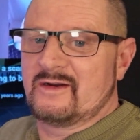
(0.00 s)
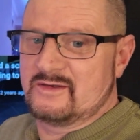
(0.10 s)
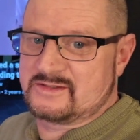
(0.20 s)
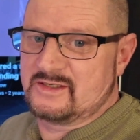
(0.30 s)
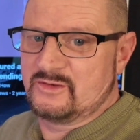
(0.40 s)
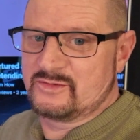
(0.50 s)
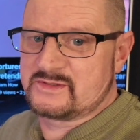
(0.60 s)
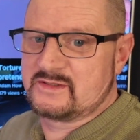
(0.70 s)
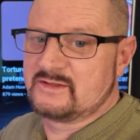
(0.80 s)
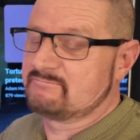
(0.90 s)

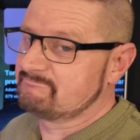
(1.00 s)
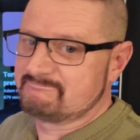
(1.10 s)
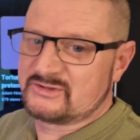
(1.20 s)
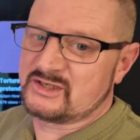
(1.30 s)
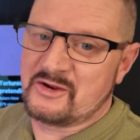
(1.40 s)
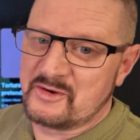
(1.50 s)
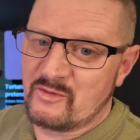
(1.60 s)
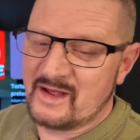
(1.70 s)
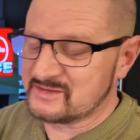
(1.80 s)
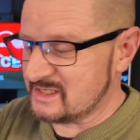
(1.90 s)
arseholes. It's the only
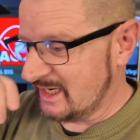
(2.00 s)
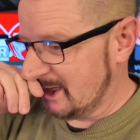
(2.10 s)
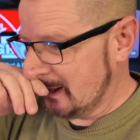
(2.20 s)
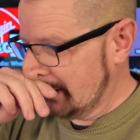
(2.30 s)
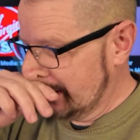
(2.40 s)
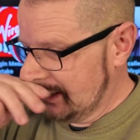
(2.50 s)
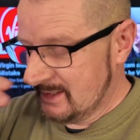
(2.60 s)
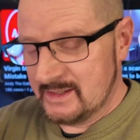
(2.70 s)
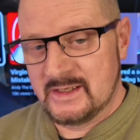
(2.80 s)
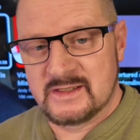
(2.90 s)
way of saying it.
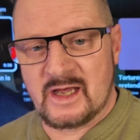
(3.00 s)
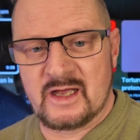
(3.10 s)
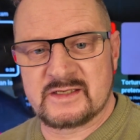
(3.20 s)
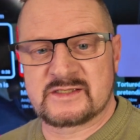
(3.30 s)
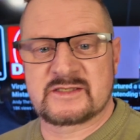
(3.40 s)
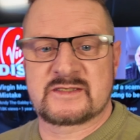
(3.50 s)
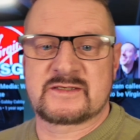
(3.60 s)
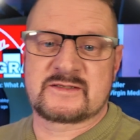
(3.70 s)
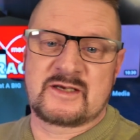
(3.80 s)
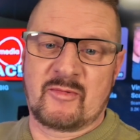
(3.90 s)

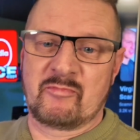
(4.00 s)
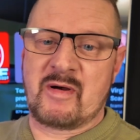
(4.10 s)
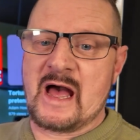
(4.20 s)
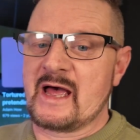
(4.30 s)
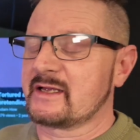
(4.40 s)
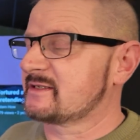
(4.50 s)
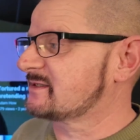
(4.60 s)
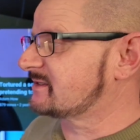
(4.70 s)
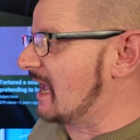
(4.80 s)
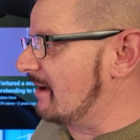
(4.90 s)
Scumbags,
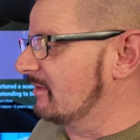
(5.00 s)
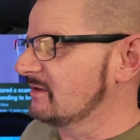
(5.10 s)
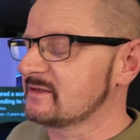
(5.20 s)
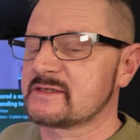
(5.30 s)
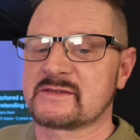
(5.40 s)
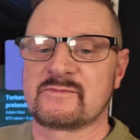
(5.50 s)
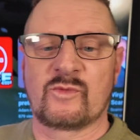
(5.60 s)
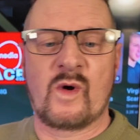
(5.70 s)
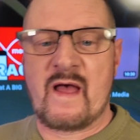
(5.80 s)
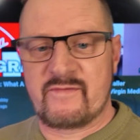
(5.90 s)
scammers,
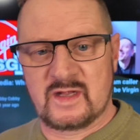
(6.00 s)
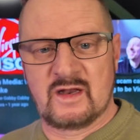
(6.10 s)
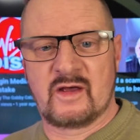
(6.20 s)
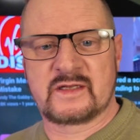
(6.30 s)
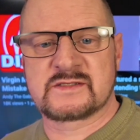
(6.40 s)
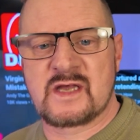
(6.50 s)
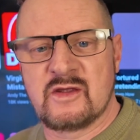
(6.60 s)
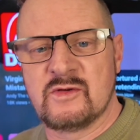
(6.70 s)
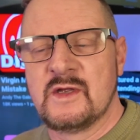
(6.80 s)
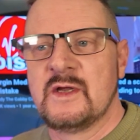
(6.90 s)
whatever you like.
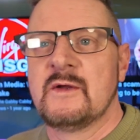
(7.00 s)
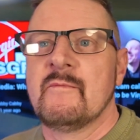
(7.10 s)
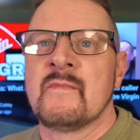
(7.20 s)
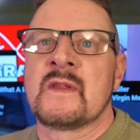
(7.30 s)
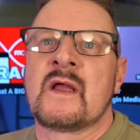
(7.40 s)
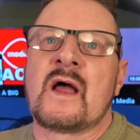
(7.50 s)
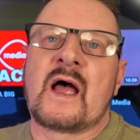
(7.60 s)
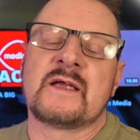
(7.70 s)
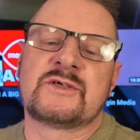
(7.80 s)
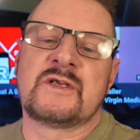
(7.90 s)
So,
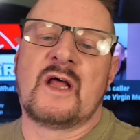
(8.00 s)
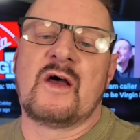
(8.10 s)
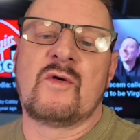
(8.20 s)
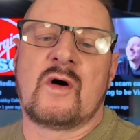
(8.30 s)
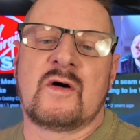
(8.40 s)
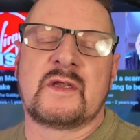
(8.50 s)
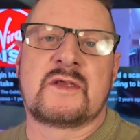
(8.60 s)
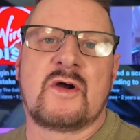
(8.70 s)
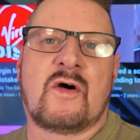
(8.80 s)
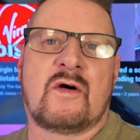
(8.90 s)
as you know, I
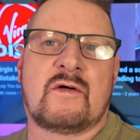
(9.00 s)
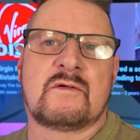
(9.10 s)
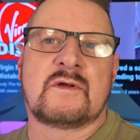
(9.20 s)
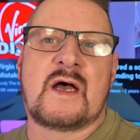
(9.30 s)
got